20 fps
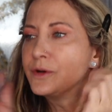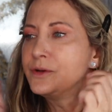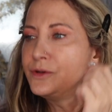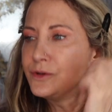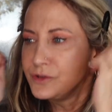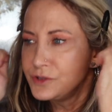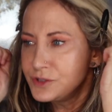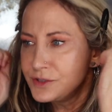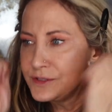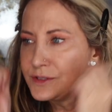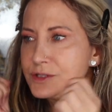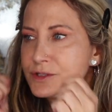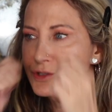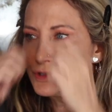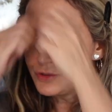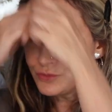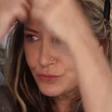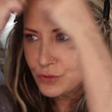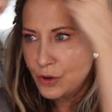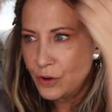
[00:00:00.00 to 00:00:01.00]
and you're just
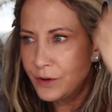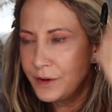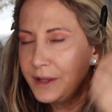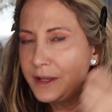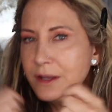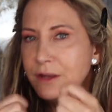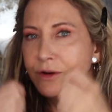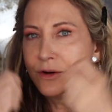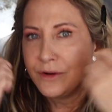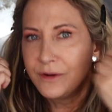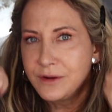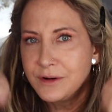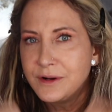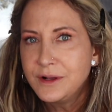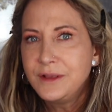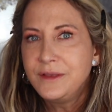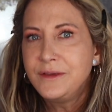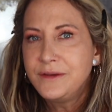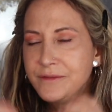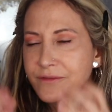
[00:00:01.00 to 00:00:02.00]
drawing your
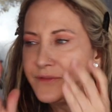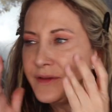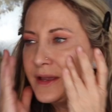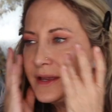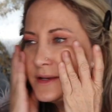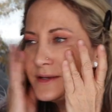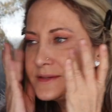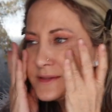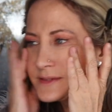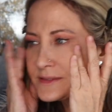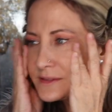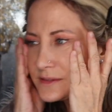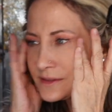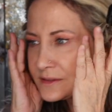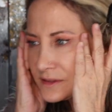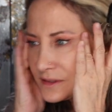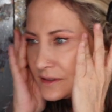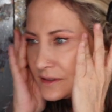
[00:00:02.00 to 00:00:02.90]
face.